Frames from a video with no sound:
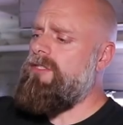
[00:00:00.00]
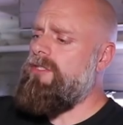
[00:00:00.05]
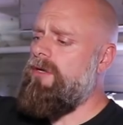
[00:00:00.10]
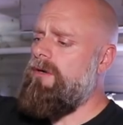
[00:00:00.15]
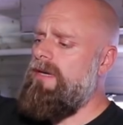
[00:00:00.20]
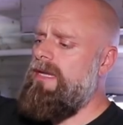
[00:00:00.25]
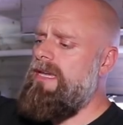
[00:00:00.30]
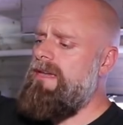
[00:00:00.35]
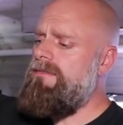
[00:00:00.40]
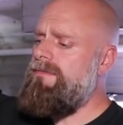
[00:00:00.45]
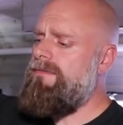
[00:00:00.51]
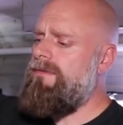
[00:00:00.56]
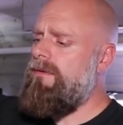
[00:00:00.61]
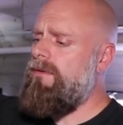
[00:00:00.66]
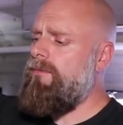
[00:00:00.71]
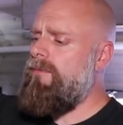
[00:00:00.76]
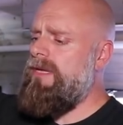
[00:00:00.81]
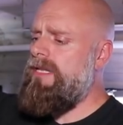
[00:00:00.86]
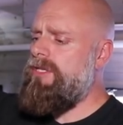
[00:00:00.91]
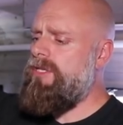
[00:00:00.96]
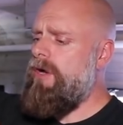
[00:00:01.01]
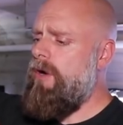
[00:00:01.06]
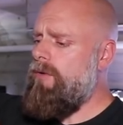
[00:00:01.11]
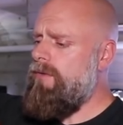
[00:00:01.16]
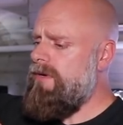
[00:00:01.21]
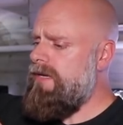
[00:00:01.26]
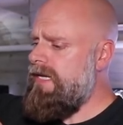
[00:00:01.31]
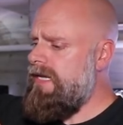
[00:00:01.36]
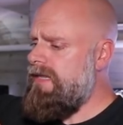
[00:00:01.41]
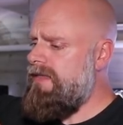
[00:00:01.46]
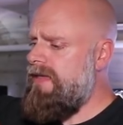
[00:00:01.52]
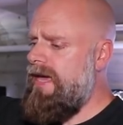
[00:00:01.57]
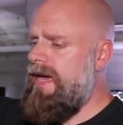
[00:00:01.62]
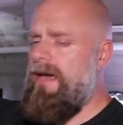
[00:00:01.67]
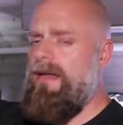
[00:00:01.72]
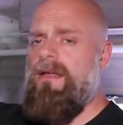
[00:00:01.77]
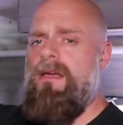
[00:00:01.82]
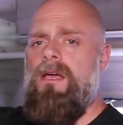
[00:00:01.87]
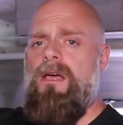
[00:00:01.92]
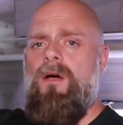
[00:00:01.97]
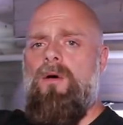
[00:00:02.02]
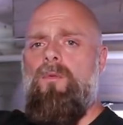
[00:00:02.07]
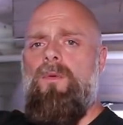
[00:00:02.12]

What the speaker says: So if we don't need that,